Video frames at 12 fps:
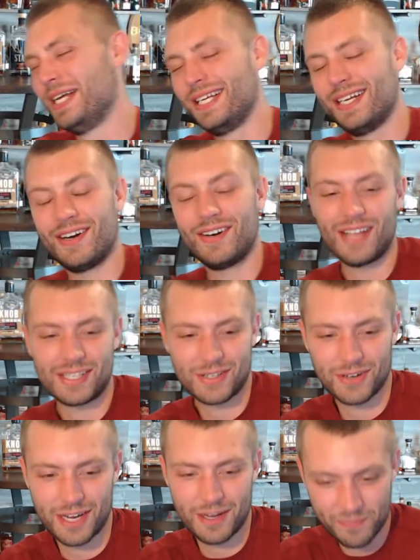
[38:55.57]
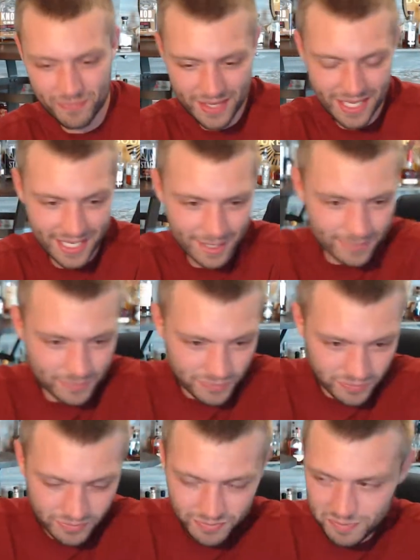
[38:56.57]
Oh, that's great.
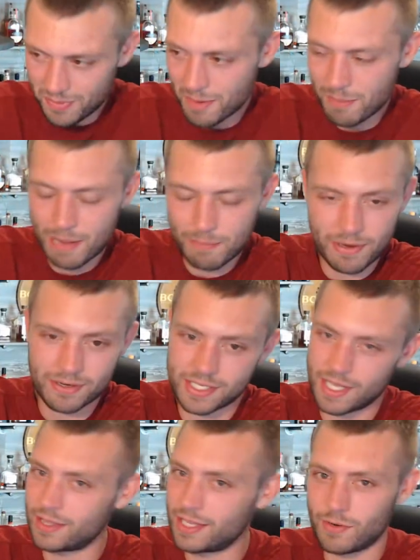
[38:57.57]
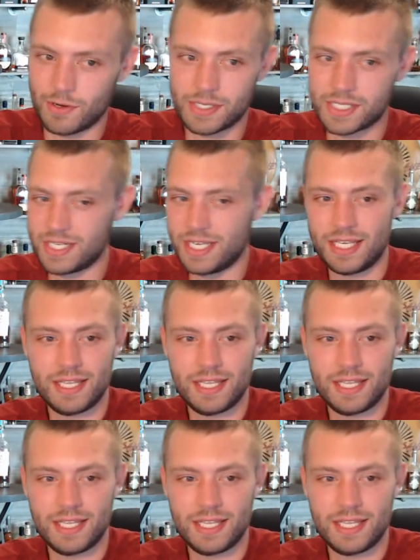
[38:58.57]
My parents thought they were always sneaky.